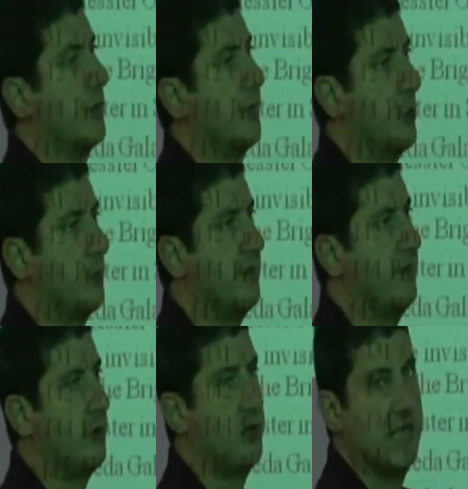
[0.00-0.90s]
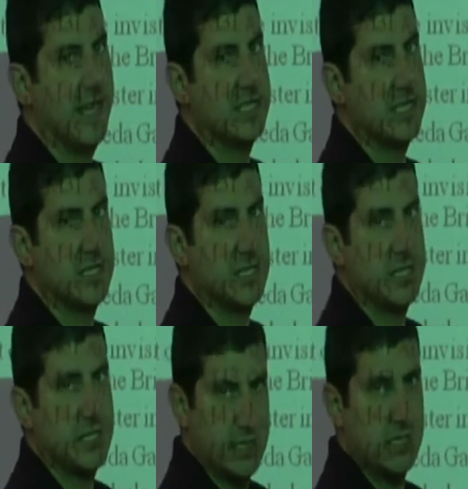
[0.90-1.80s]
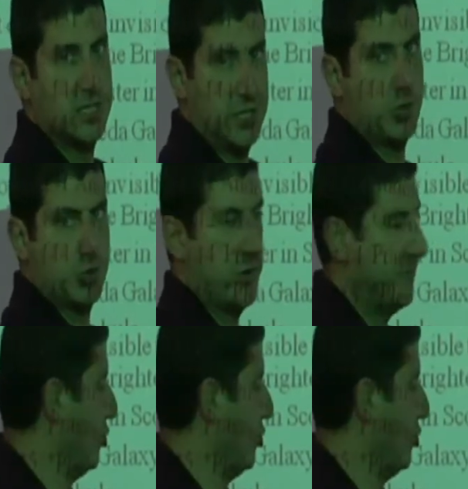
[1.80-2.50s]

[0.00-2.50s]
formed very late in the history of the